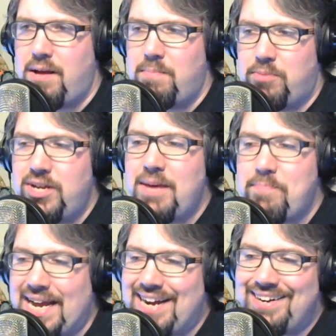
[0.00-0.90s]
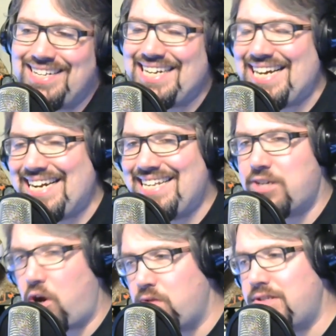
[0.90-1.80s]
But apparently, it
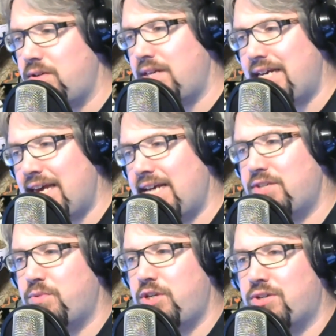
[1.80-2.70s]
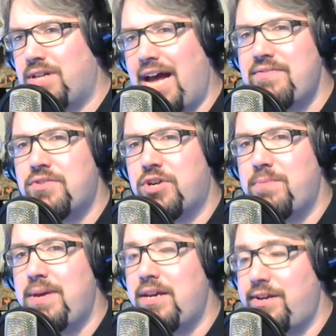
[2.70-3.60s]
is also the case when you're live
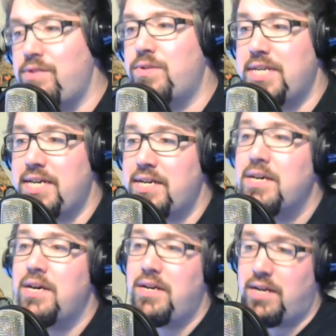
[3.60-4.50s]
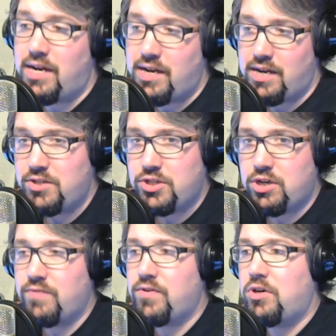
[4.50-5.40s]
streaming using a
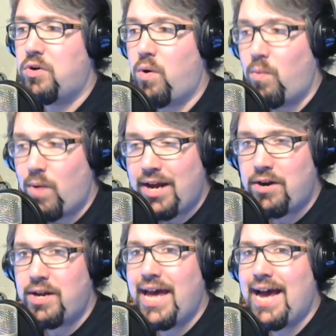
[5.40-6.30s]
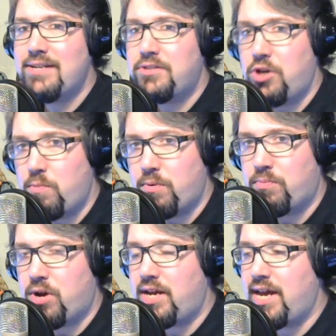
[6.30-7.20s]
server, Wirecast,
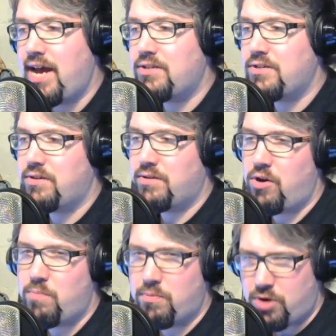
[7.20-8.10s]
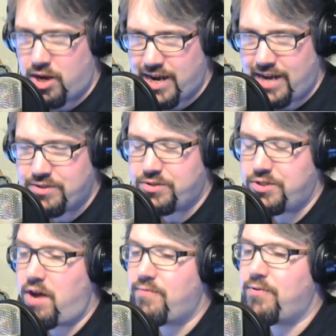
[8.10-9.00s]
Open Broadcaster, Open Broadcaster
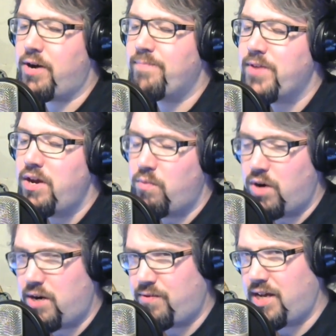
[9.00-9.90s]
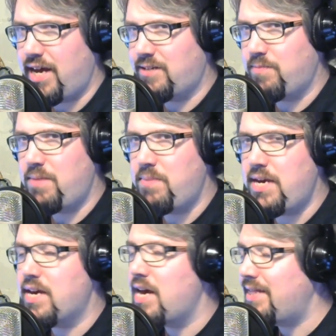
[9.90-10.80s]
software, whatever the case may
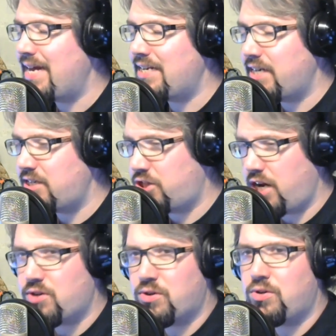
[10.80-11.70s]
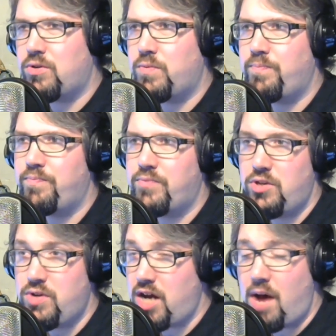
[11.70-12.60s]
be. That is a general.
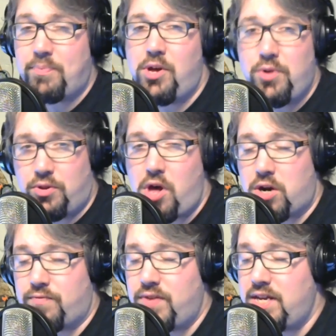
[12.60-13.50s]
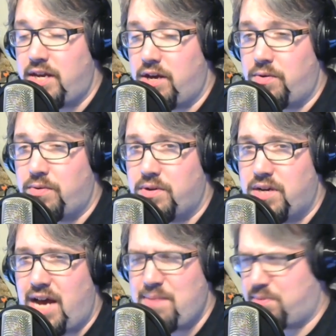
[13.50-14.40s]
You can upload a longer video,
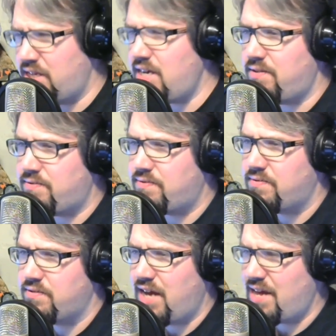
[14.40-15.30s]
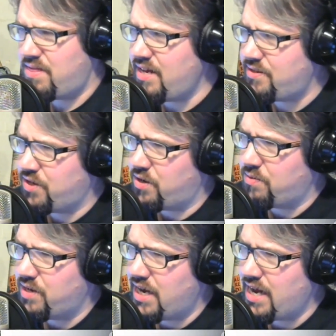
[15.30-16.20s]
I believe. I think
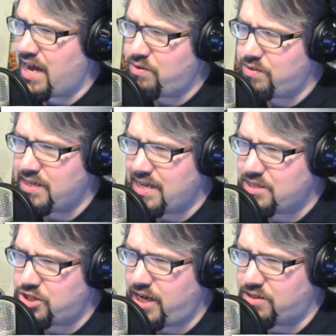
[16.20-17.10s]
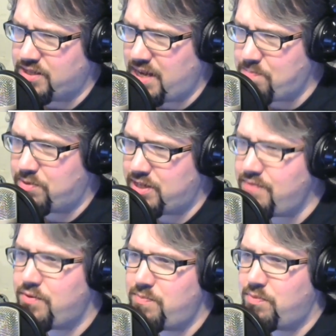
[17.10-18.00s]
so. I, I don't think that's changed because I
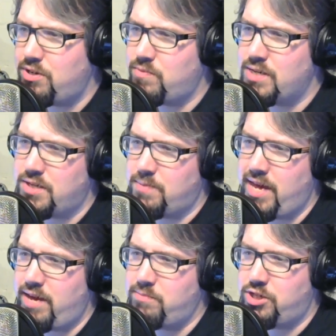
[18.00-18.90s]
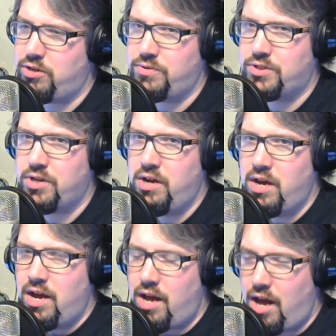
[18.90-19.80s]
believe we put Wrestling Mayhem shows
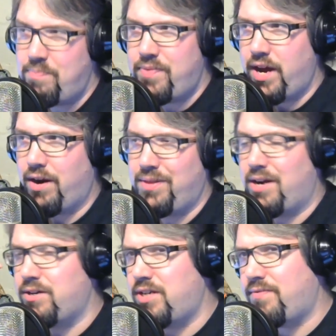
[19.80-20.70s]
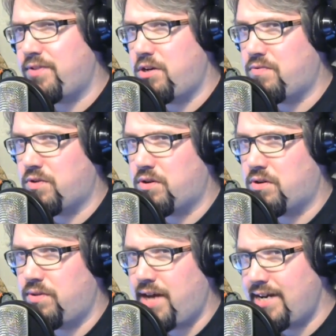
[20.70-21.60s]
up there that are definitely
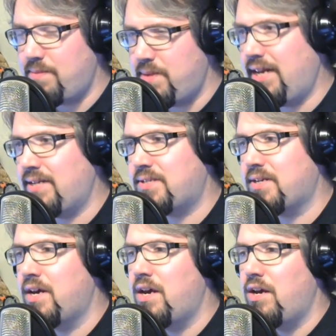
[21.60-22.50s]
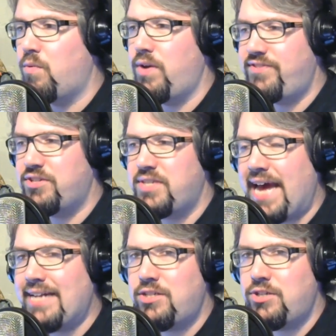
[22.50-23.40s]
over 90 minutes. We've just
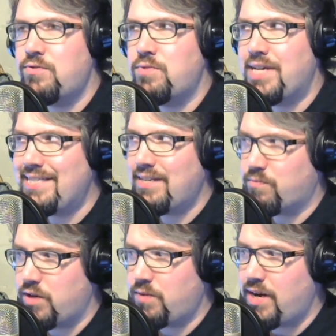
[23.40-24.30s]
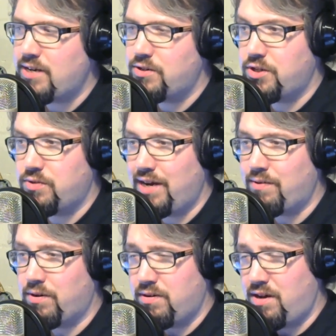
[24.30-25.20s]
had to get them re-rendered so
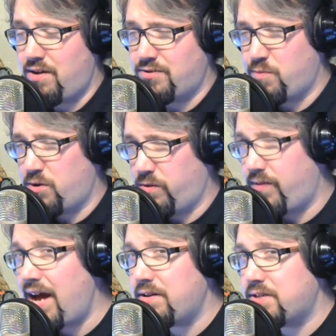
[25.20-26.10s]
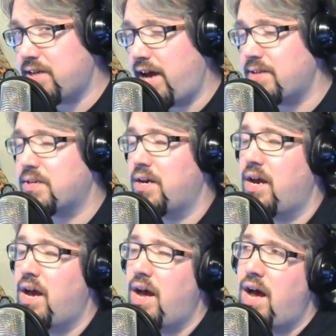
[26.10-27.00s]
they were a smaller file size.
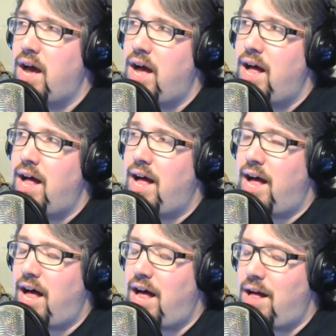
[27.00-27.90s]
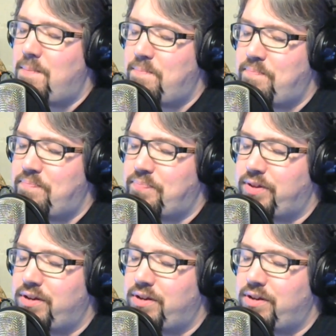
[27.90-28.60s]
Um,